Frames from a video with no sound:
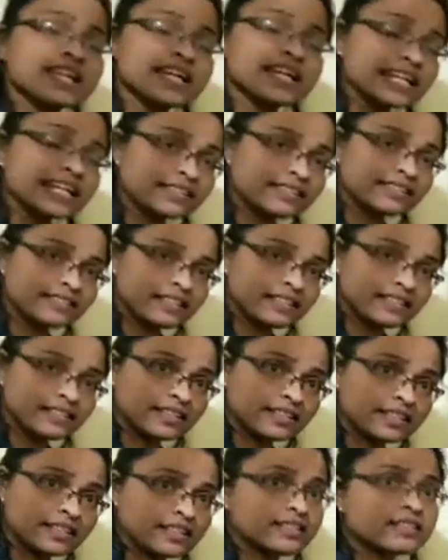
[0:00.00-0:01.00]
8
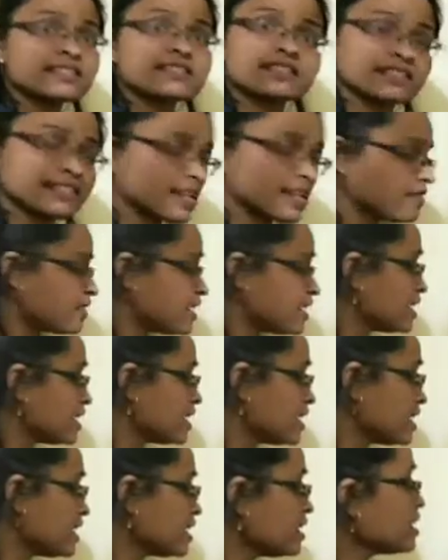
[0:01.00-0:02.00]
children,
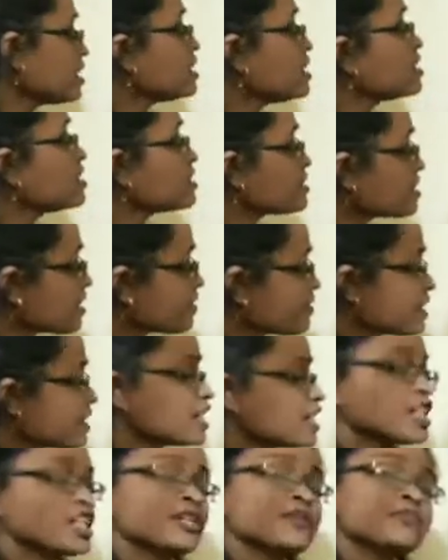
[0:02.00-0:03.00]
17.
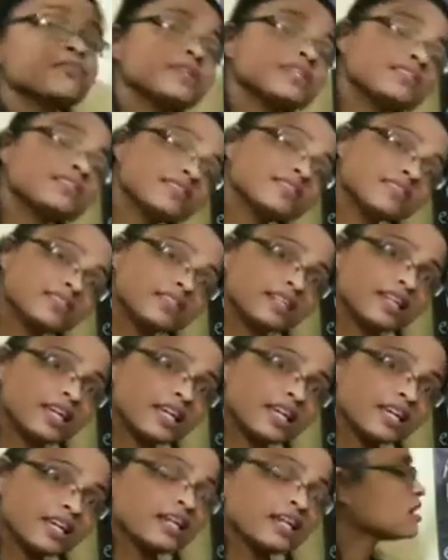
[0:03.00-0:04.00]
17 plus
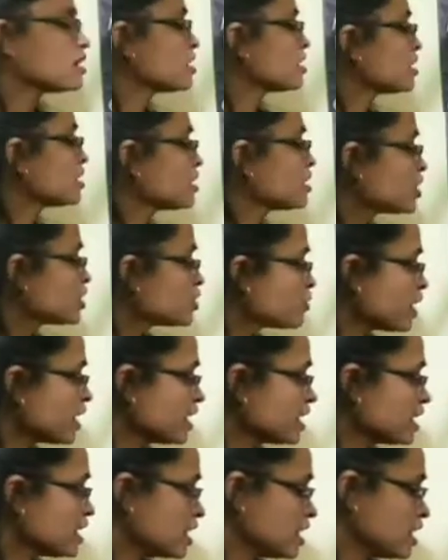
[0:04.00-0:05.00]
3,
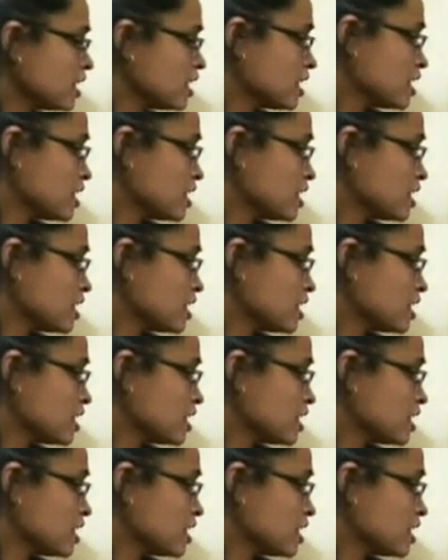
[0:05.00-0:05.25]
20.